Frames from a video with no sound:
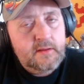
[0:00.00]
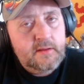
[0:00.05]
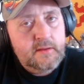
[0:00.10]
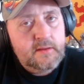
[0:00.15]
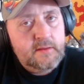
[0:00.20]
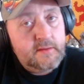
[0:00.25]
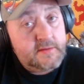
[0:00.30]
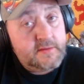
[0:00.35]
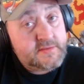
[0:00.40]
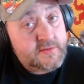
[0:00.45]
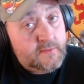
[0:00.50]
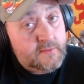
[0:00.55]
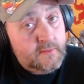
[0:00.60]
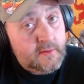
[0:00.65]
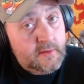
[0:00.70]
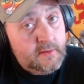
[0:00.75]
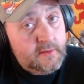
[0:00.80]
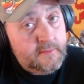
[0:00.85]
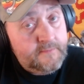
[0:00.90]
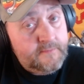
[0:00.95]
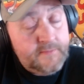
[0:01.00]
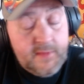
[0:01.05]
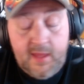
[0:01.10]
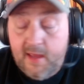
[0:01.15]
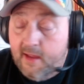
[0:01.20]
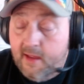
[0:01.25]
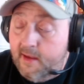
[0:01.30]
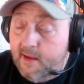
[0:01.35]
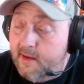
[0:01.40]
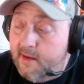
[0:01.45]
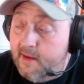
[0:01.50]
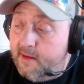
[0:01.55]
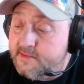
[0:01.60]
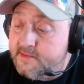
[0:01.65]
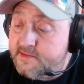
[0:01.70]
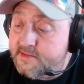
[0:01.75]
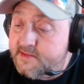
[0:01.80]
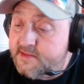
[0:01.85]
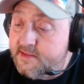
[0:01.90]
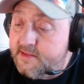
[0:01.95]
the Squirrel,
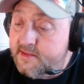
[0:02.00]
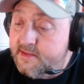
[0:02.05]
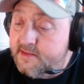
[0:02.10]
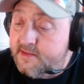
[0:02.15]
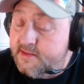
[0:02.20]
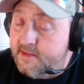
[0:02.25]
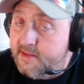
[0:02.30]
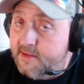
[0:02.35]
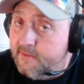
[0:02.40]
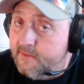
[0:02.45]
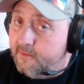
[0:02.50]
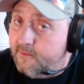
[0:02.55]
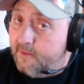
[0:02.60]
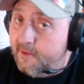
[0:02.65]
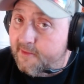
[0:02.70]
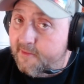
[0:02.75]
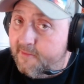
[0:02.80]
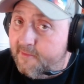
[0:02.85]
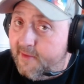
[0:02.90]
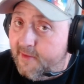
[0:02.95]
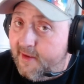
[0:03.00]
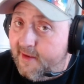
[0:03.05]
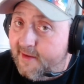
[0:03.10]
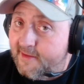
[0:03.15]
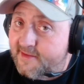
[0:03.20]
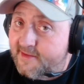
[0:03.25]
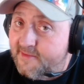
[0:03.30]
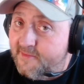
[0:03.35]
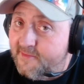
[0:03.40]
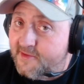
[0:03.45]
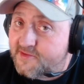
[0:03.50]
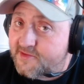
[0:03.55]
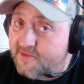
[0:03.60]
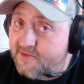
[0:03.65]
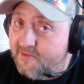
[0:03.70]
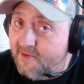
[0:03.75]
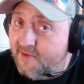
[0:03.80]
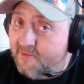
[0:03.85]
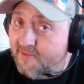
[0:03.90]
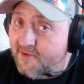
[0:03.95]
and welcome back to Mitchell
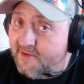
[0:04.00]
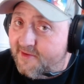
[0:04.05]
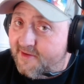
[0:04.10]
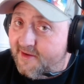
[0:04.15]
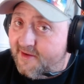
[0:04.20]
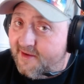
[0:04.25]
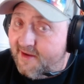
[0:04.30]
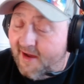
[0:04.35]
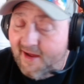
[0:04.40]
and Webb Monday.